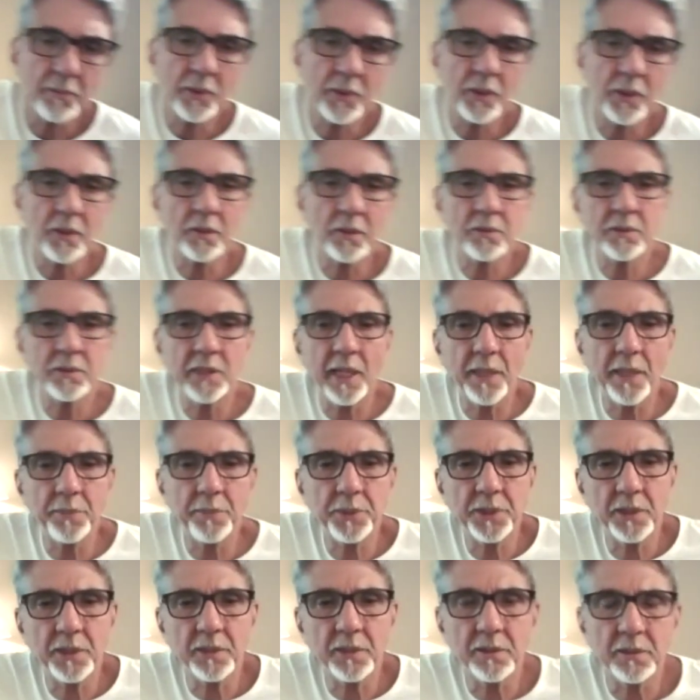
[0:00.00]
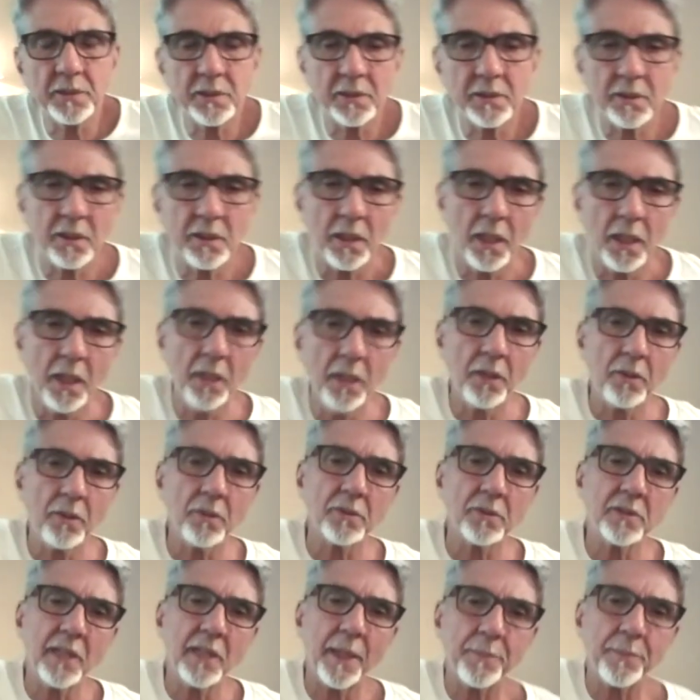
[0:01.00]
concepts
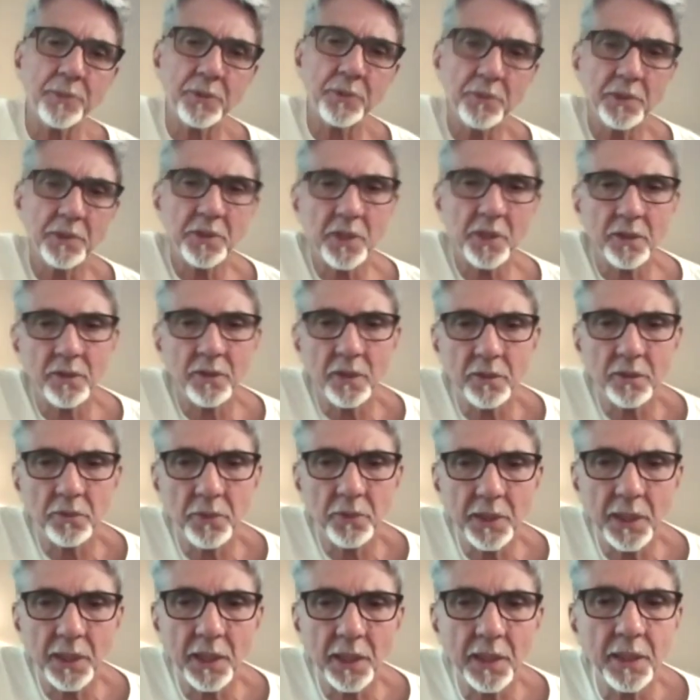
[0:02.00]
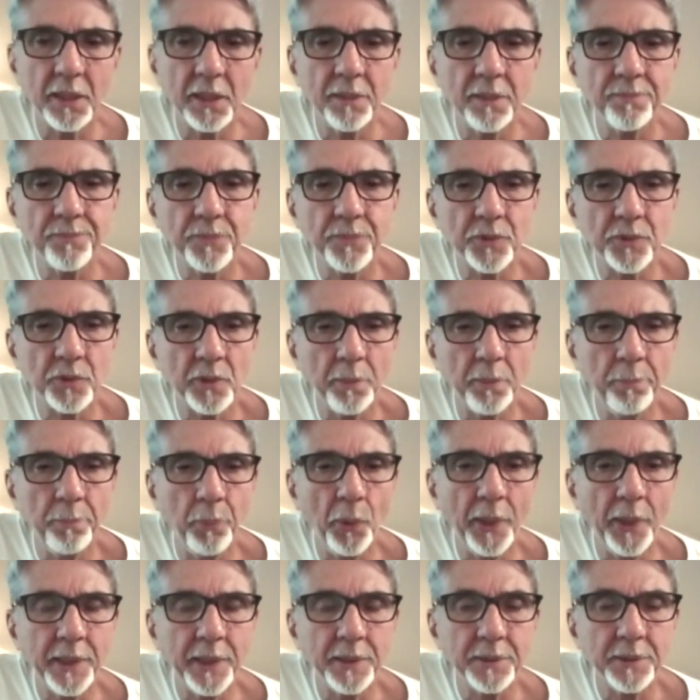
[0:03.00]
which are not really to the
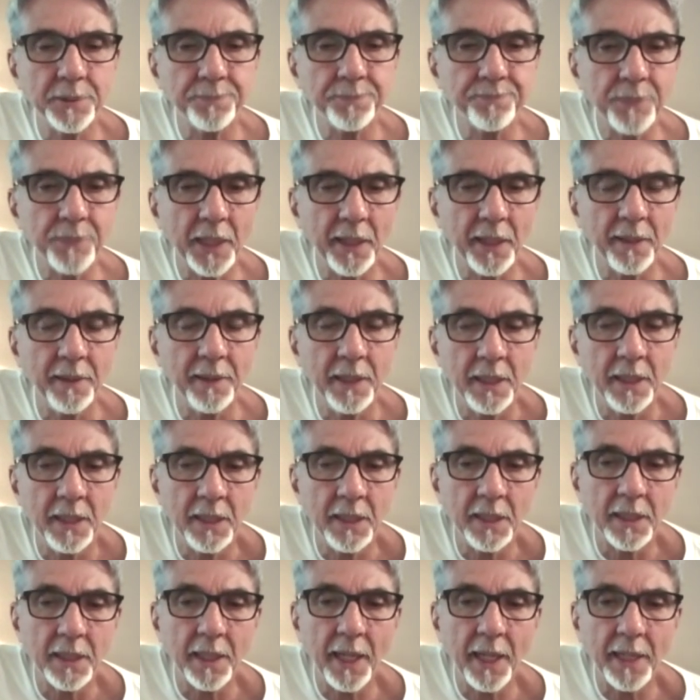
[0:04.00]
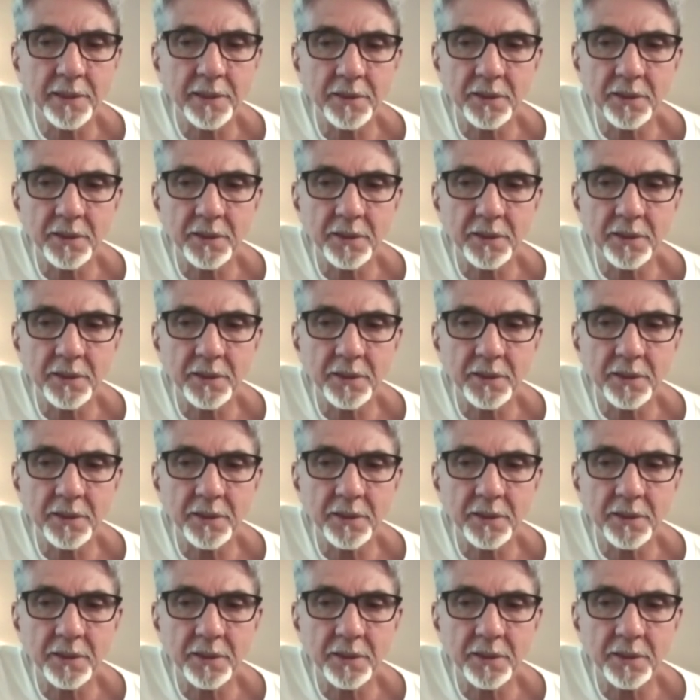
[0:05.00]
point. Let's